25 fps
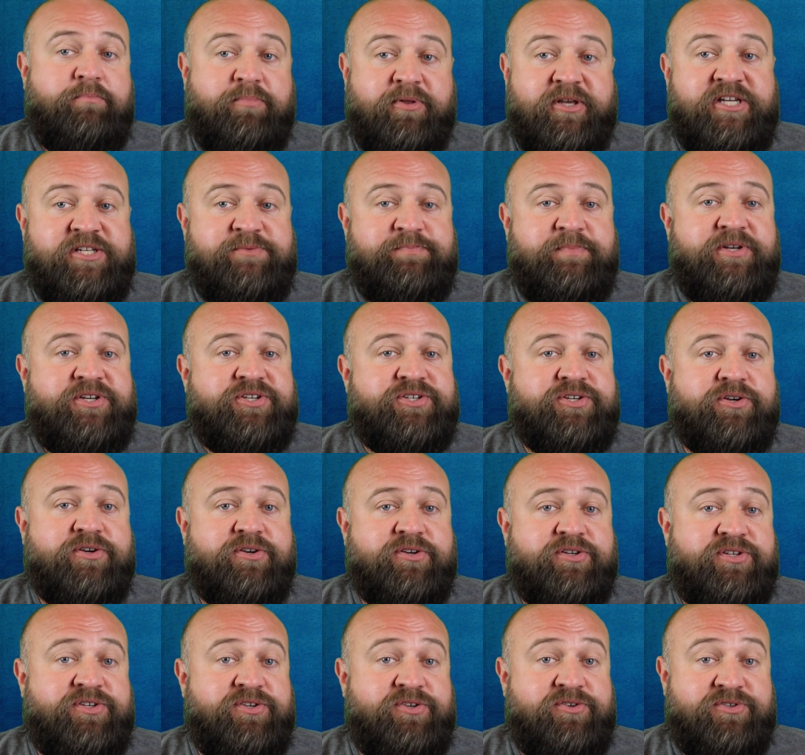please be sure
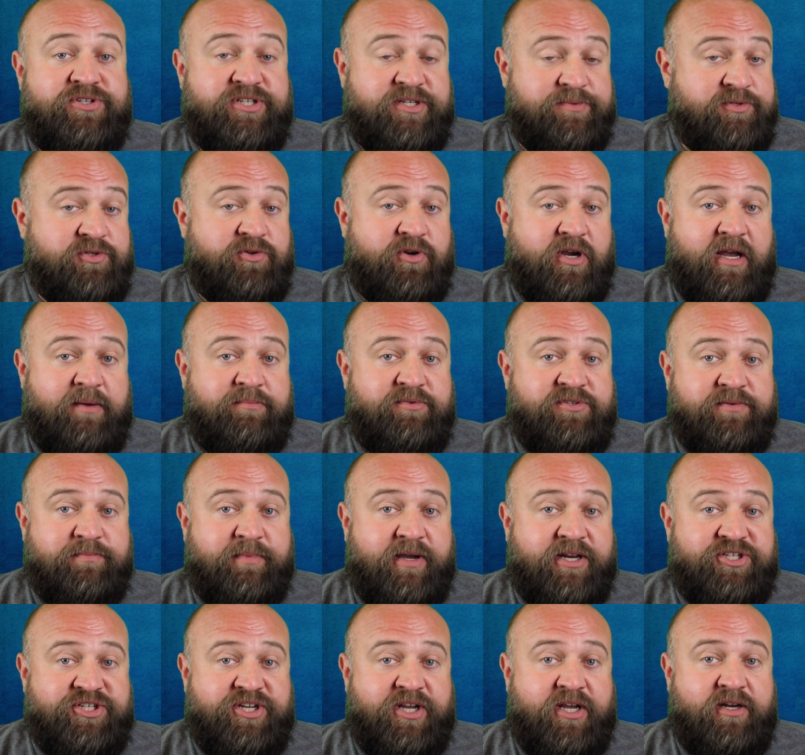to subscribe to
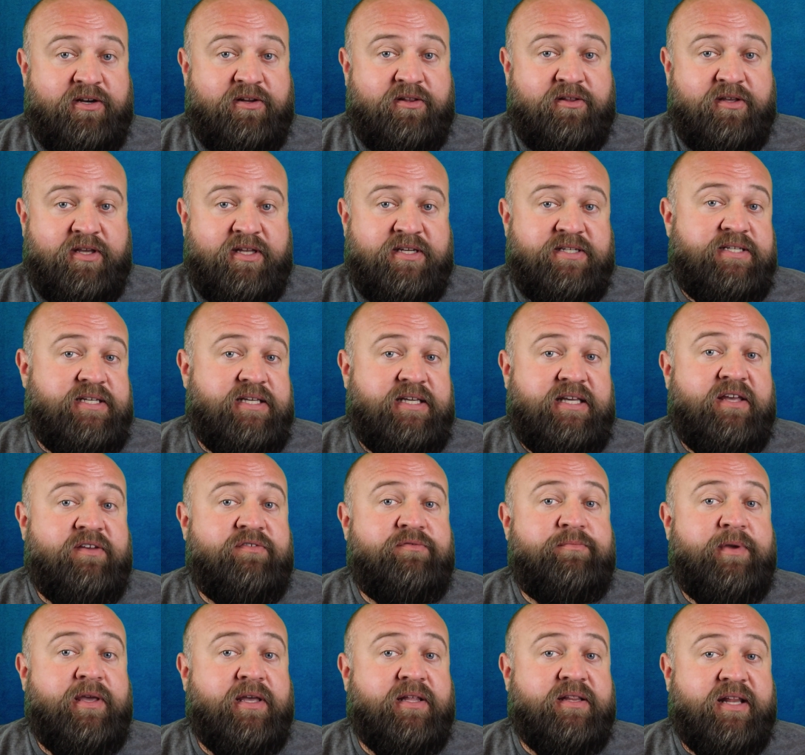my channel and to give
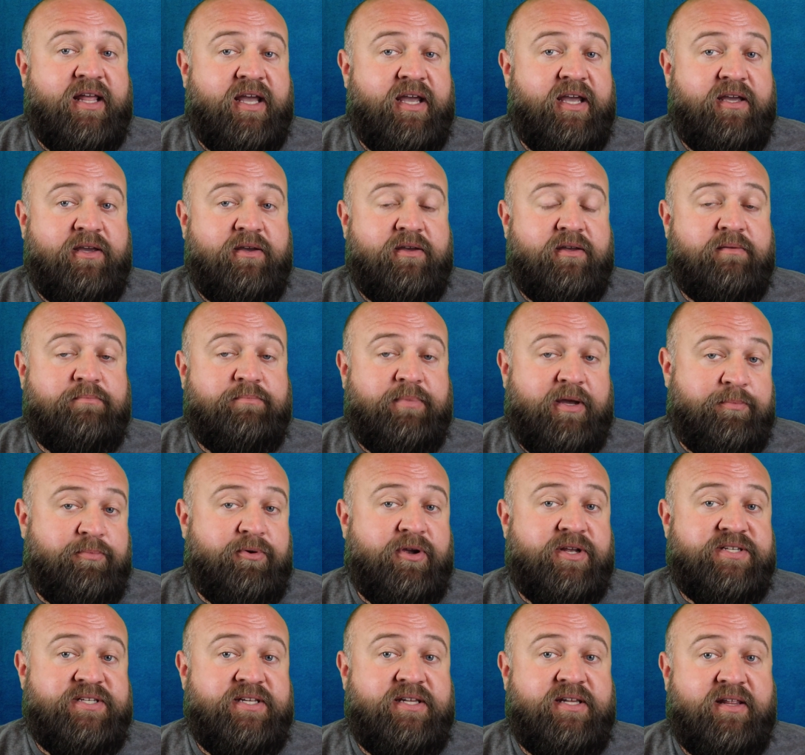me a like by
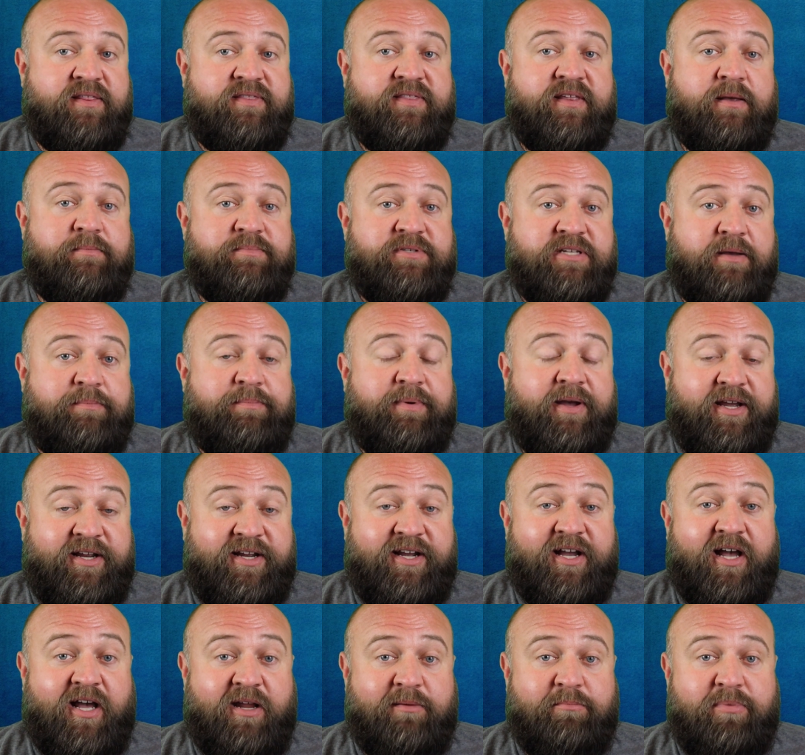pressing the thumbs up
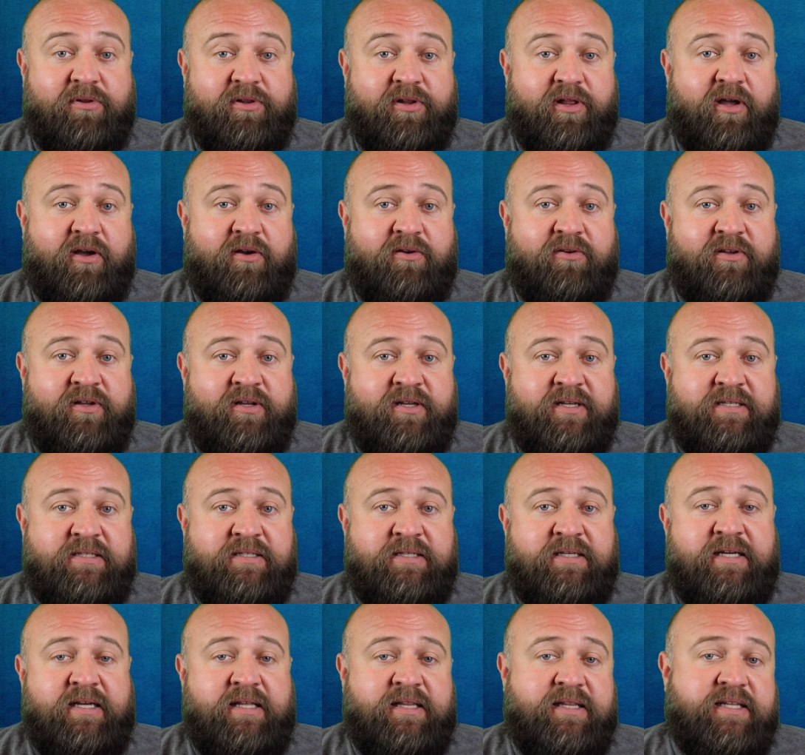icon below.
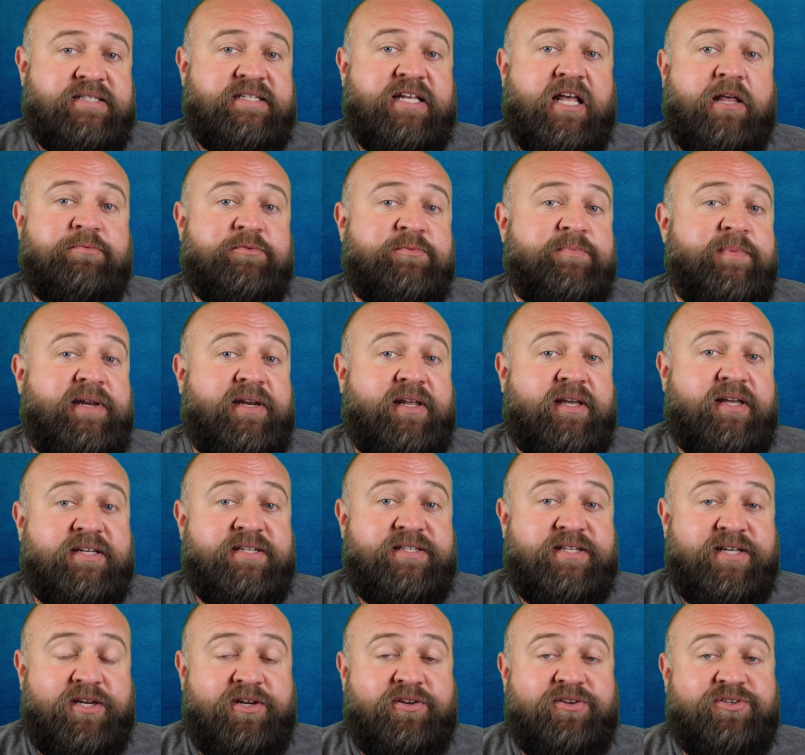This helps me to
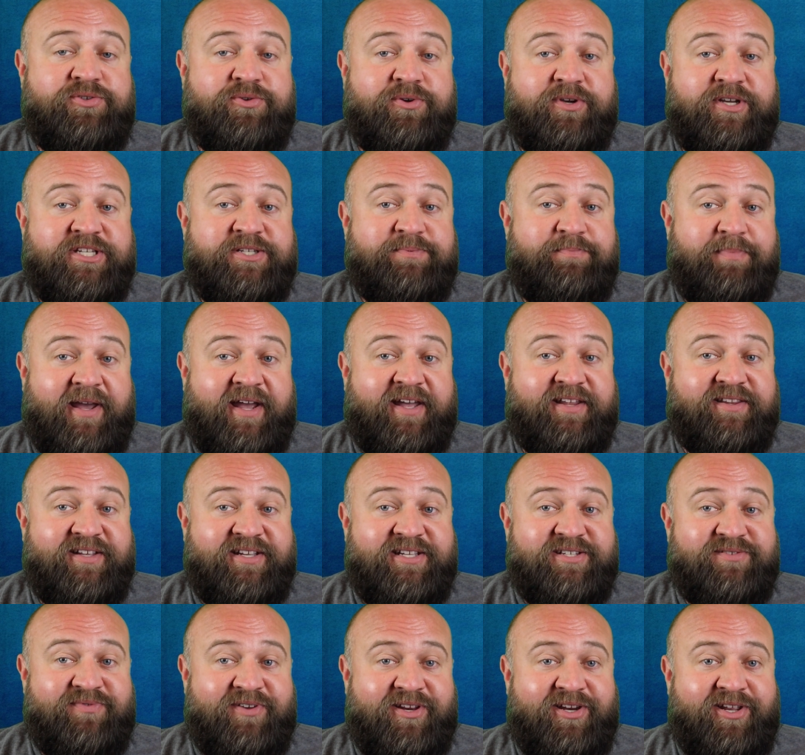continue to expand
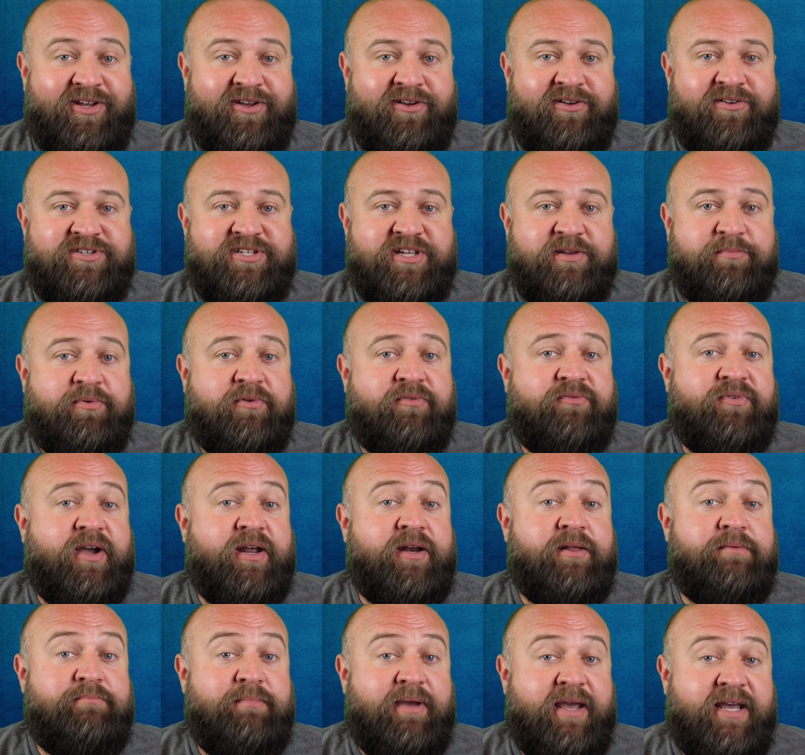these videos and provide
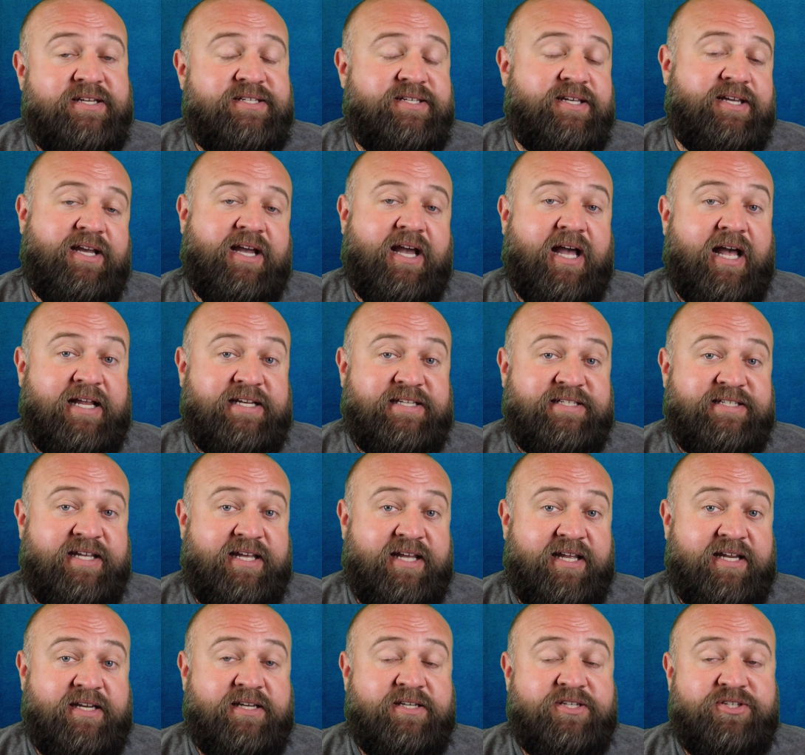amazing
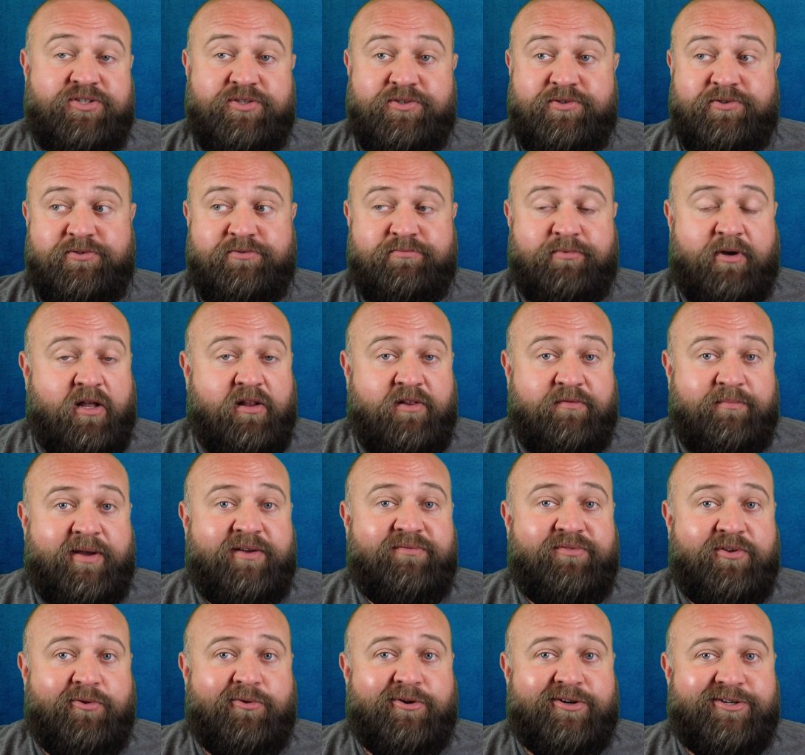content to all of my
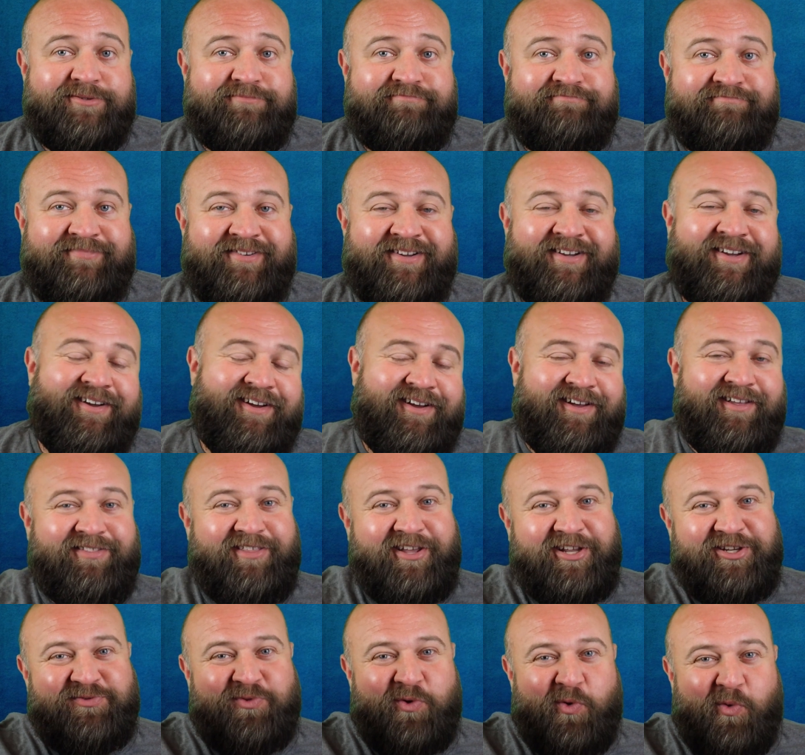viewers.
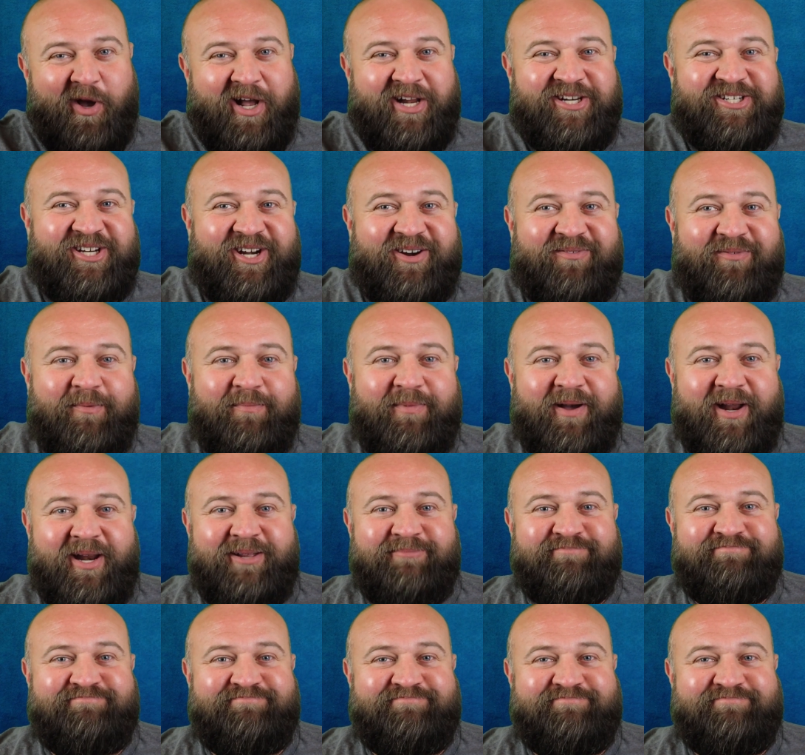Thanks for watching, everybody.